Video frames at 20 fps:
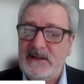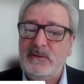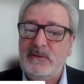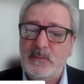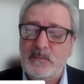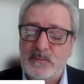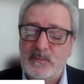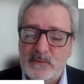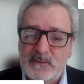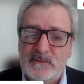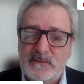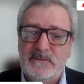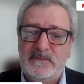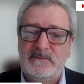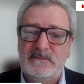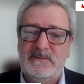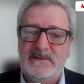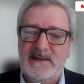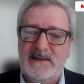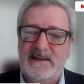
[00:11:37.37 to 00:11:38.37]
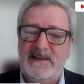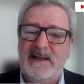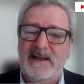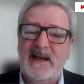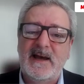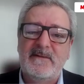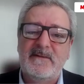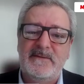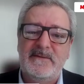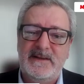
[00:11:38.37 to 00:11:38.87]
to prove that they
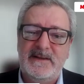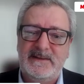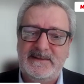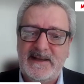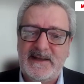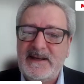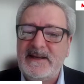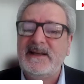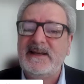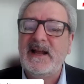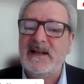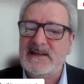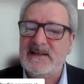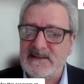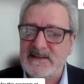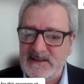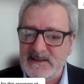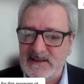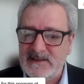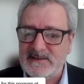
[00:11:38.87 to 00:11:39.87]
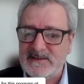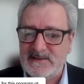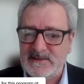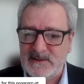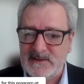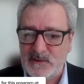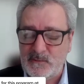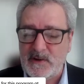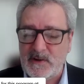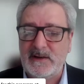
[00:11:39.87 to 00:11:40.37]
have the technical skills
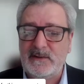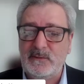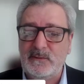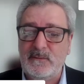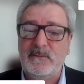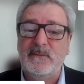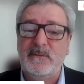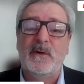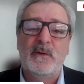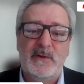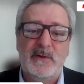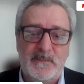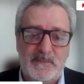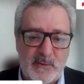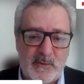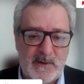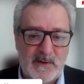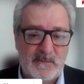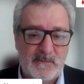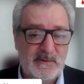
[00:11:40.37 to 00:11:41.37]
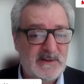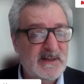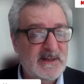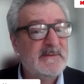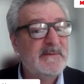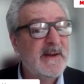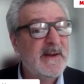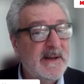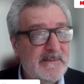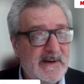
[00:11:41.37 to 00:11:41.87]
required to follow the program, which
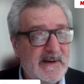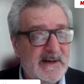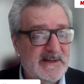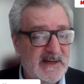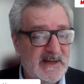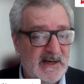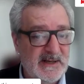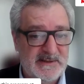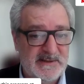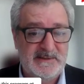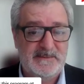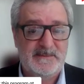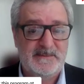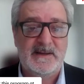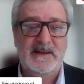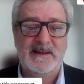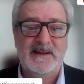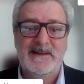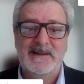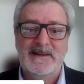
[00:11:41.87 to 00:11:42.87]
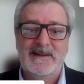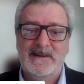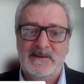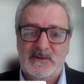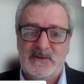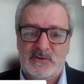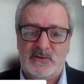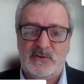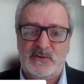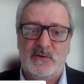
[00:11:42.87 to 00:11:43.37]
is very, very challenging.
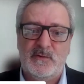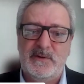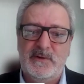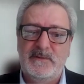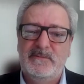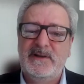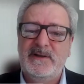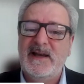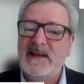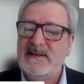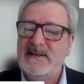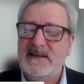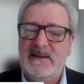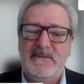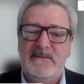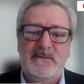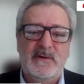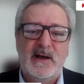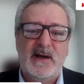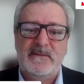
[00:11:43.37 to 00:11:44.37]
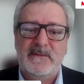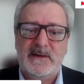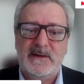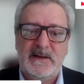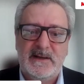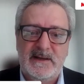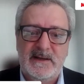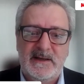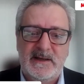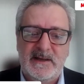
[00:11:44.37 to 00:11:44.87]
So we ask if you have
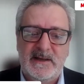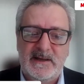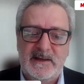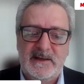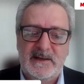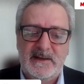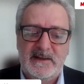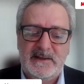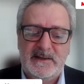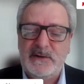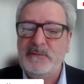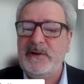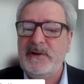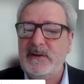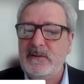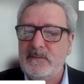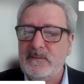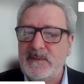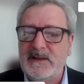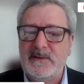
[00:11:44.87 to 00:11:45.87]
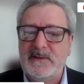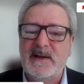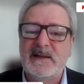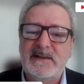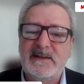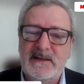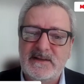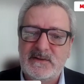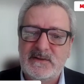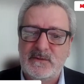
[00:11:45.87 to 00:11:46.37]
a degree on
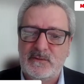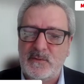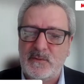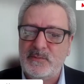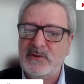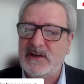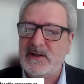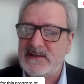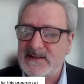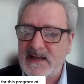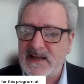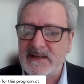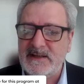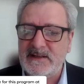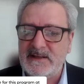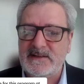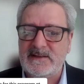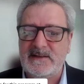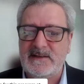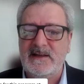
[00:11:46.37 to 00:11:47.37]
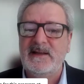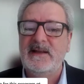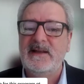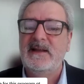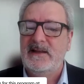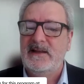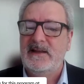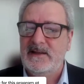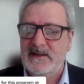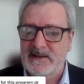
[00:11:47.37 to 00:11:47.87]
mathematics or computer science,
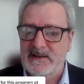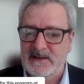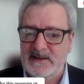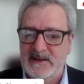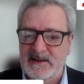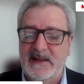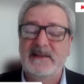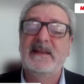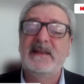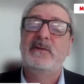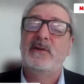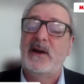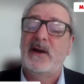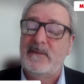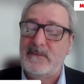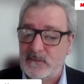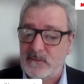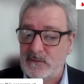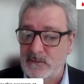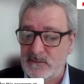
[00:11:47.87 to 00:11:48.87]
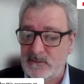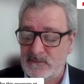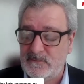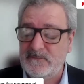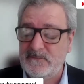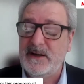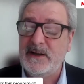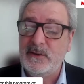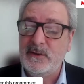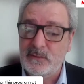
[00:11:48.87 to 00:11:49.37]
and then you have, of course,
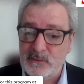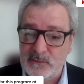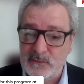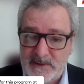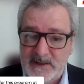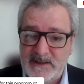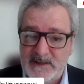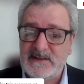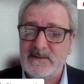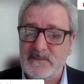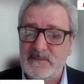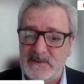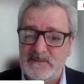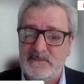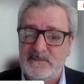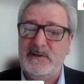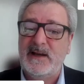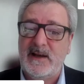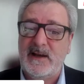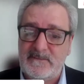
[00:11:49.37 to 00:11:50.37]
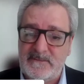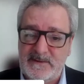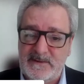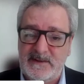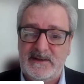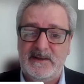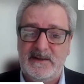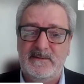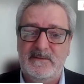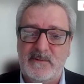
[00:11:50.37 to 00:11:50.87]
very good grades, but we
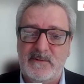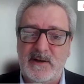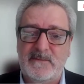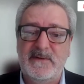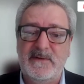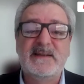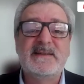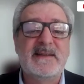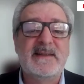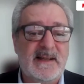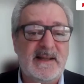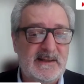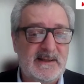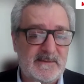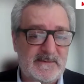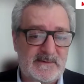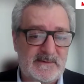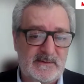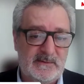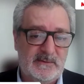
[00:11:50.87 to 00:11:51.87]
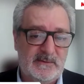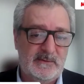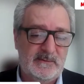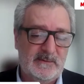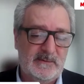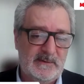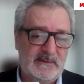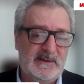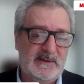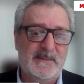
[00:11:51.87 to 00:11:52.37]
are very selective
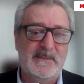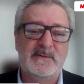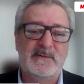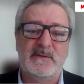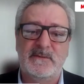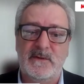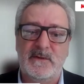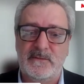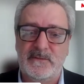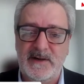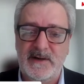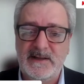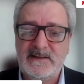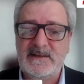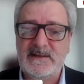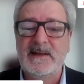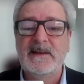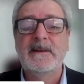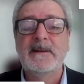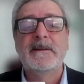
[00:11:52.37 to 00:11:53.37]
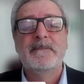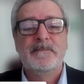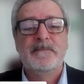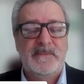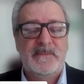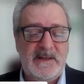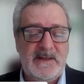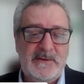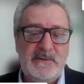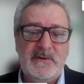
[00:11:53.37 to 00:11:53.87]
in terms of grades,
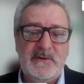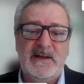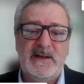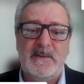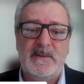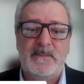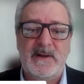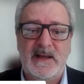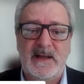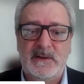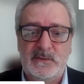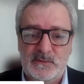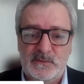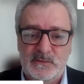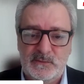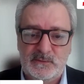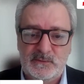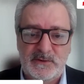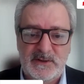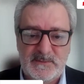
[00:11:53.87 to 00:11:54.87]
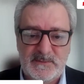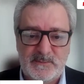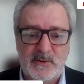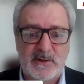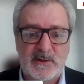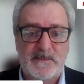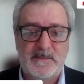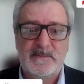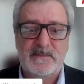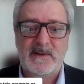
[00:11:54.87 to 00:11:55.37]
then you can apply to this
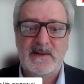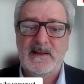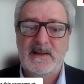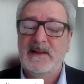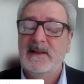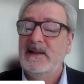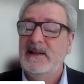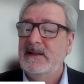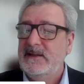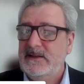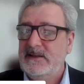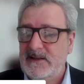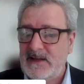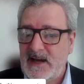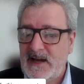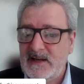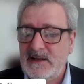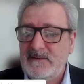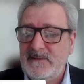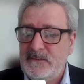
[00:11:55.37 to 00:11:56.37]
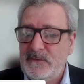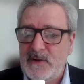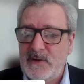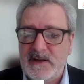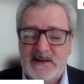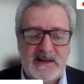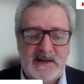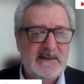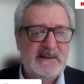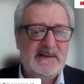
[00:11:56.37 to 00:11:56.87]
program. And if you are
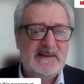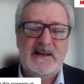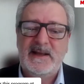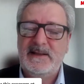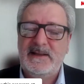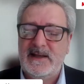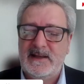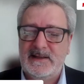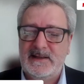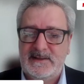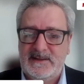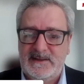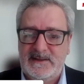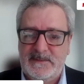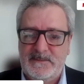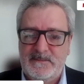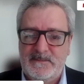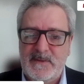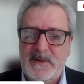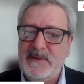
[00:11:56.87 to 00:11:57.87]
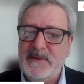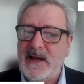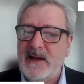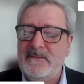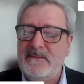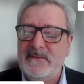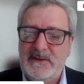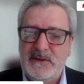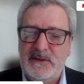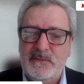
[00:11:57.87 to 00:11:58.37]
a candidate that maybe
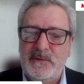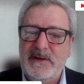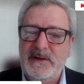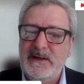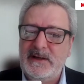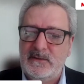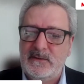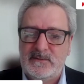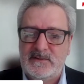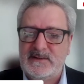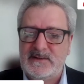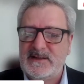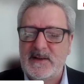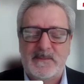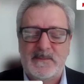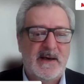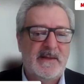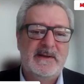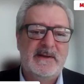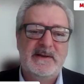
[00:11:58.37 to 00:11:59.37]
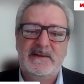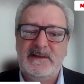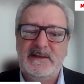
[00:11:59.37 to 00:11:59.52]
have a degree on some other